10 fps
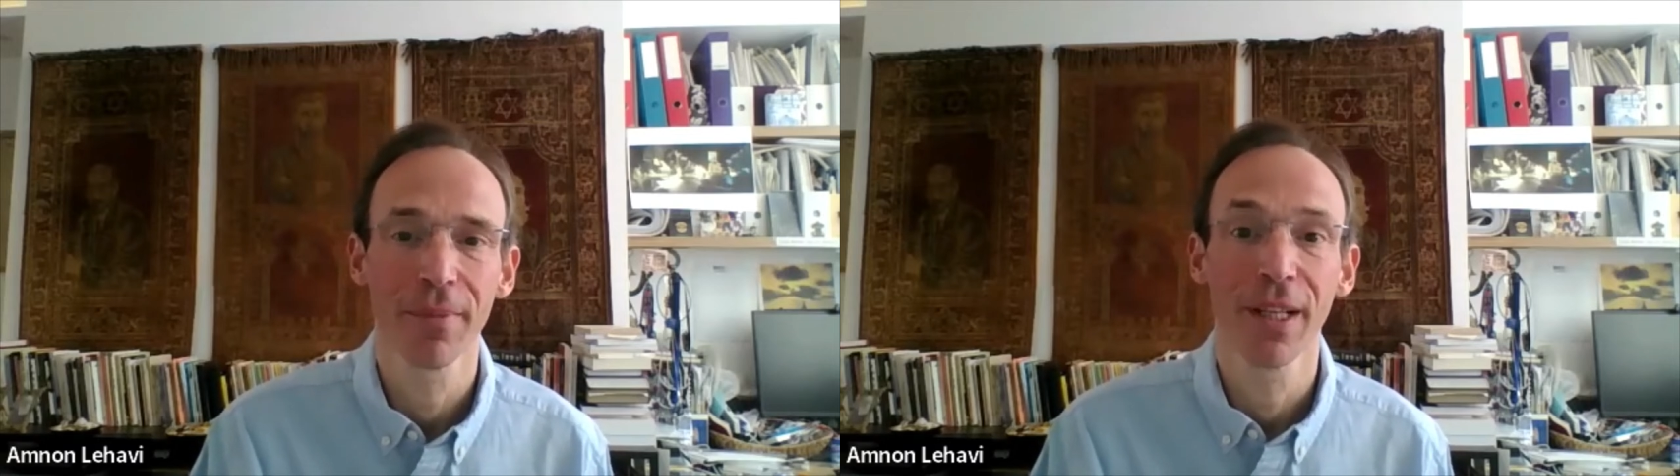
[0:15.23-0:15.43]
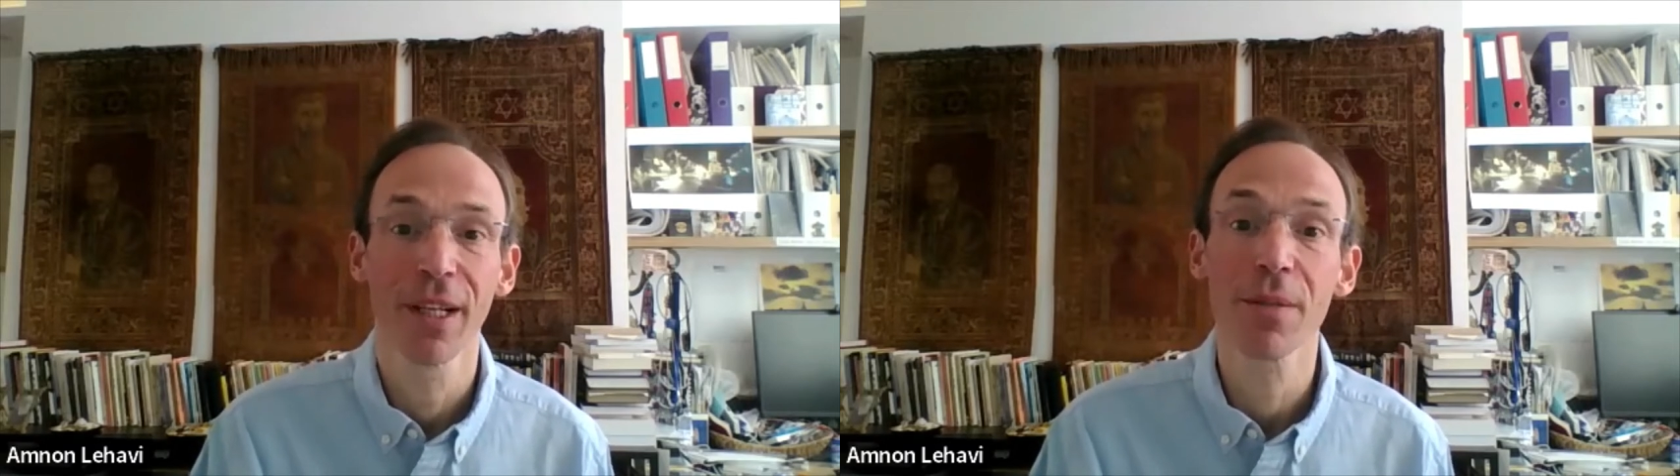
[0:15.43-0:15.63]

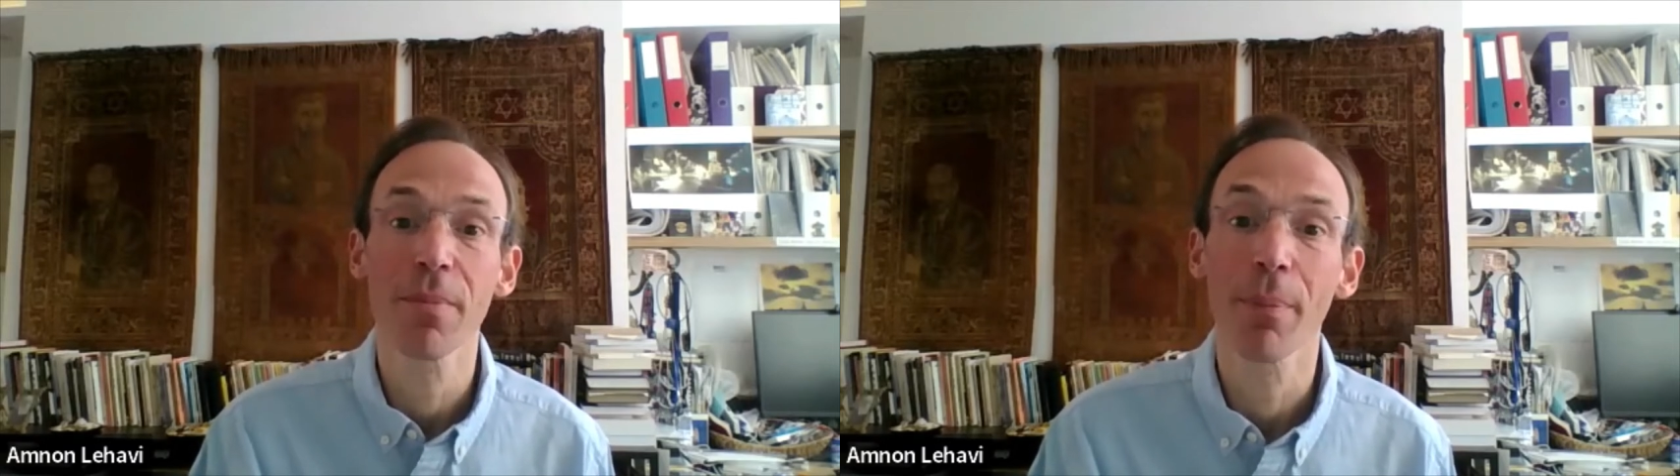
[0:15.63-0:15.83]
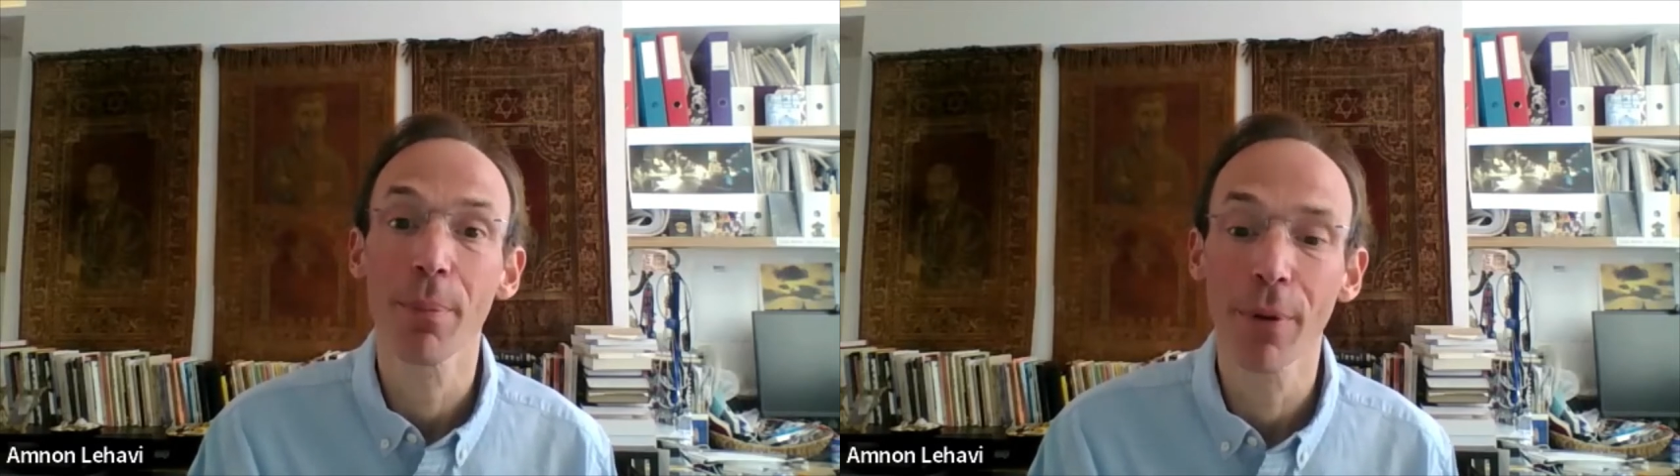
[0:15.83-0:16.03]
It is
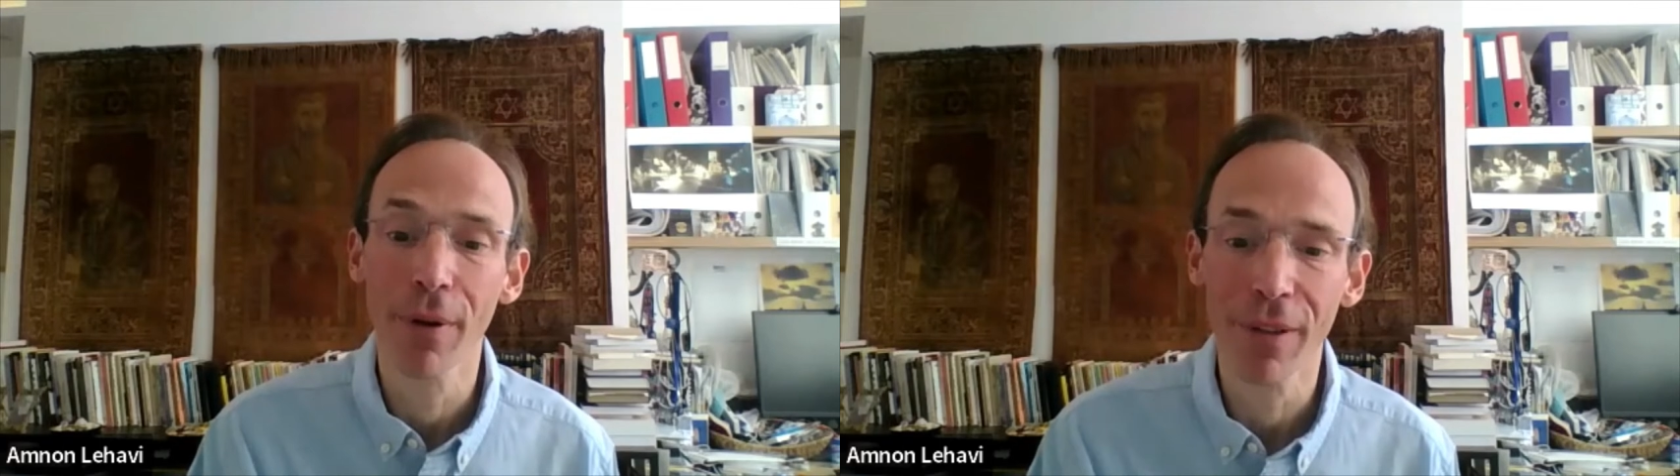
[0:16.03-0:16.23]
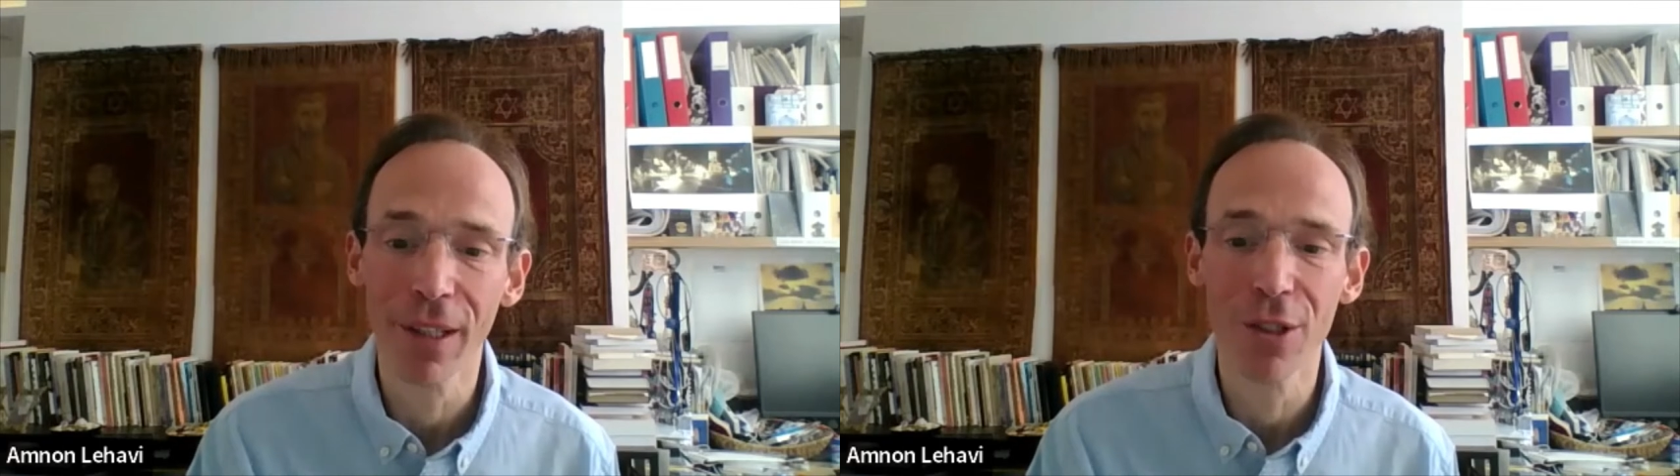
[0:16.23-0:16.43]
my
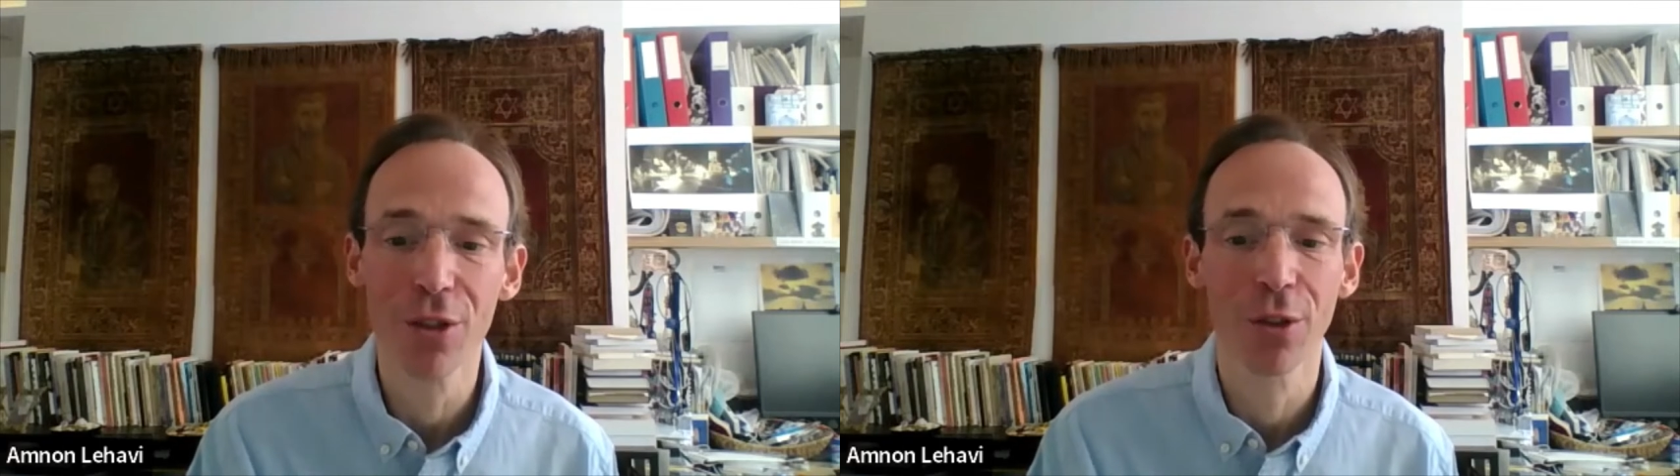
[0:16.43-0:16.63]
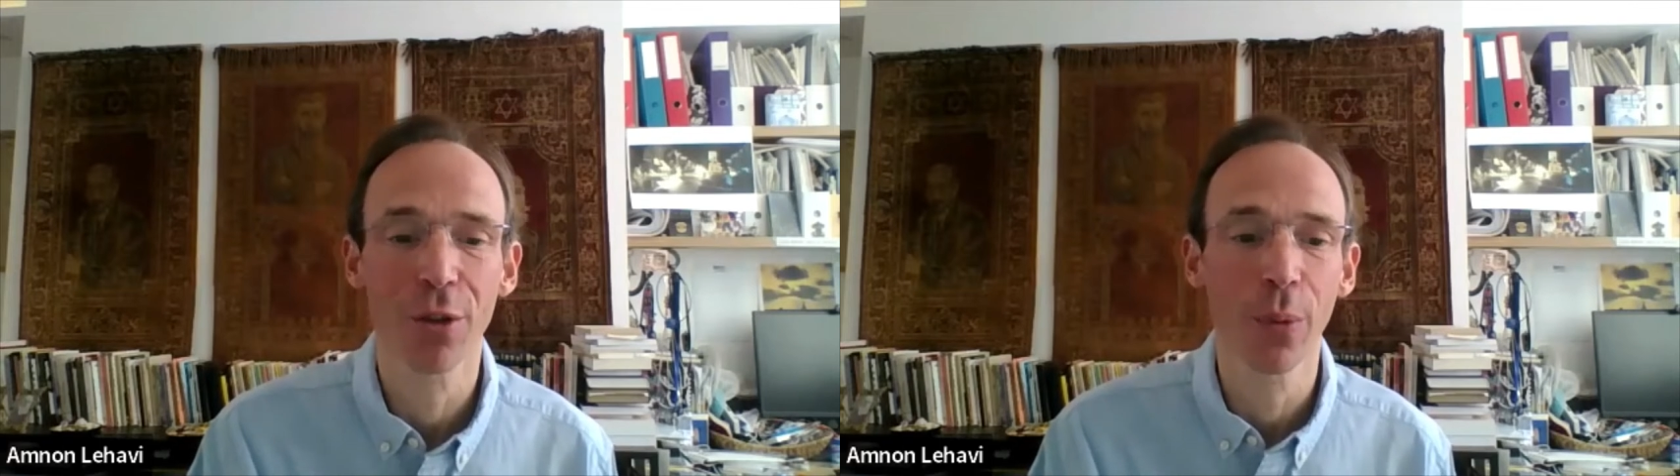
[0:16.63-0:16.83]
privilege
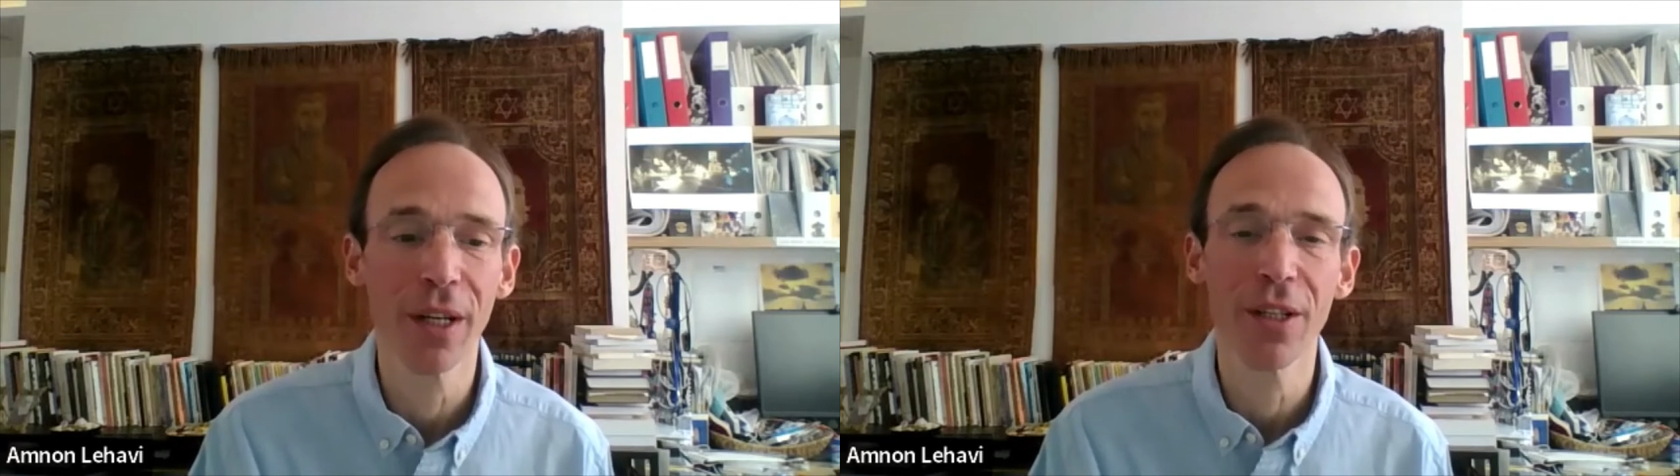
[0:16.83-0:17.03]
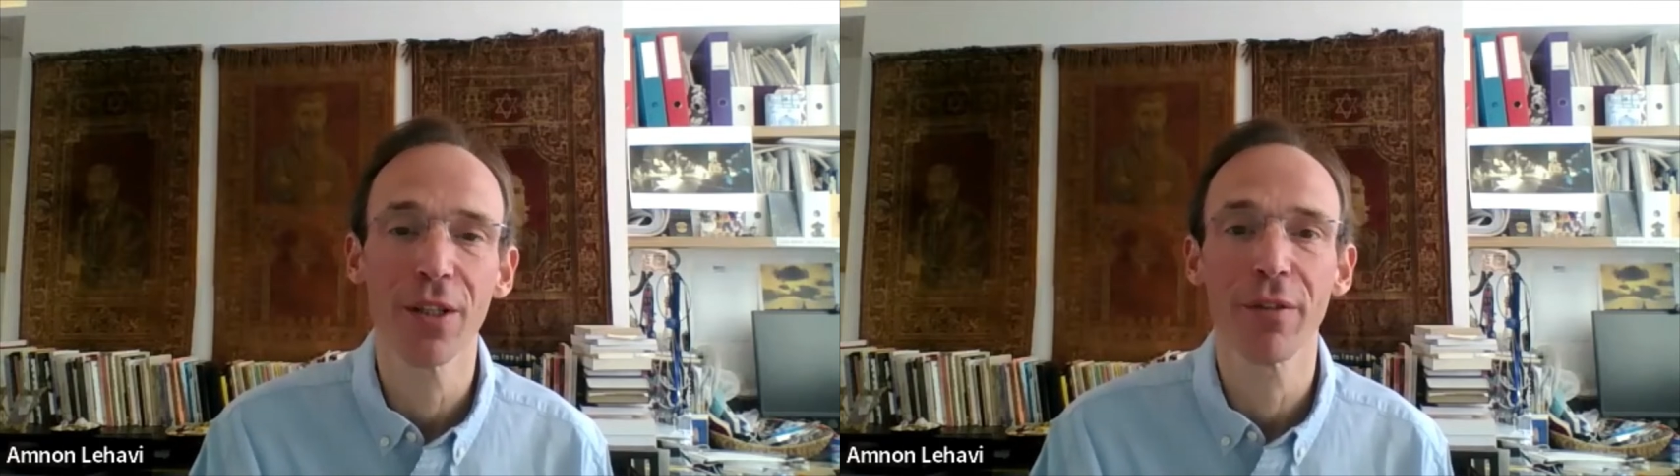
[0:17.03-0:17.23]
to
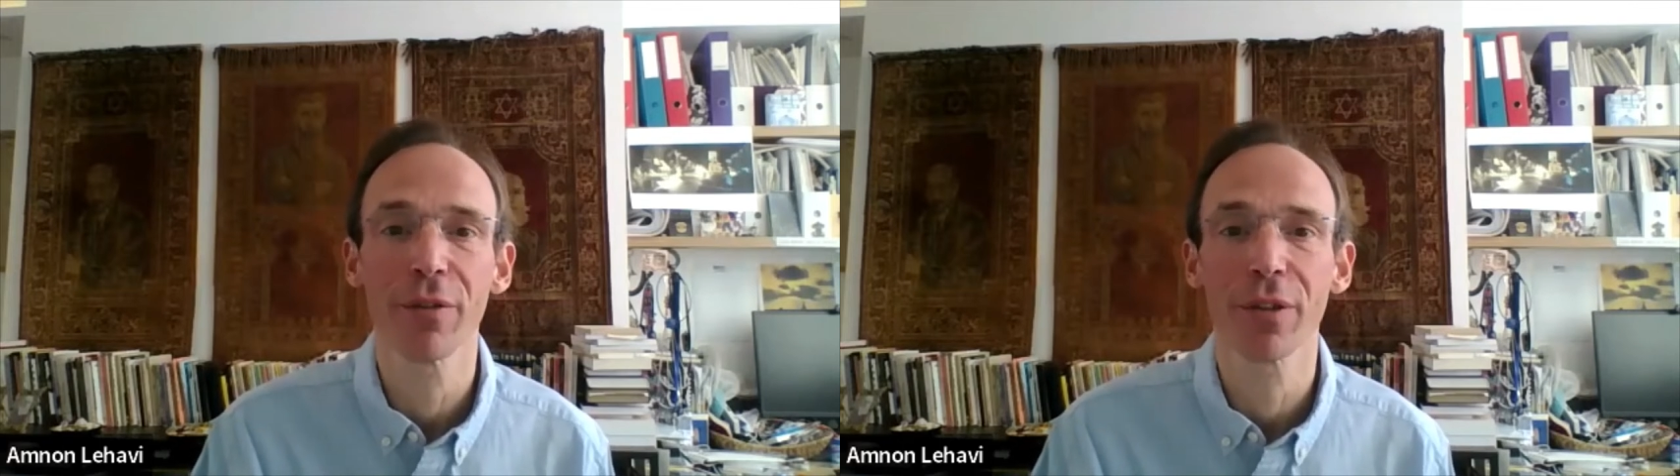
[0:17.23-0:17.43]
greet you for